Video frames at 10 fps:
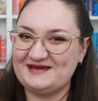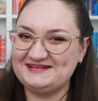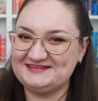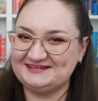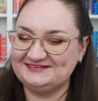
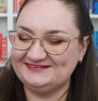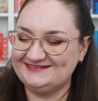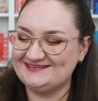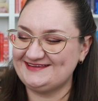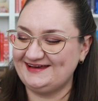
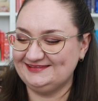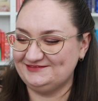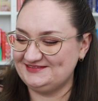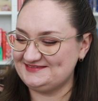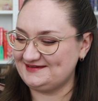Pentacles. I
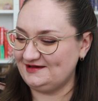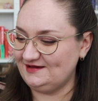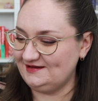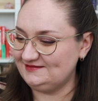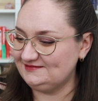love this
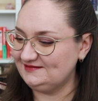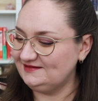card.